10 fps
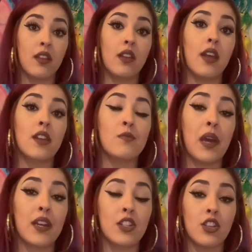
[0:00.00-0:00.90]
connect
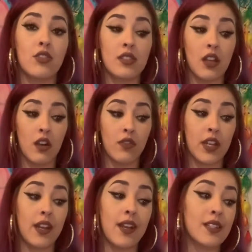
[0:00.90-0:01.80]
back to yourself,
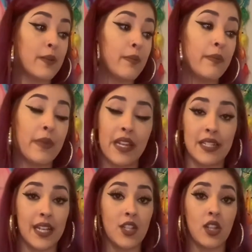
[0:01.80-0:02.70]
connect to
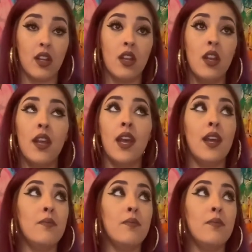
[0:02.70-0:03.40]
meditation. And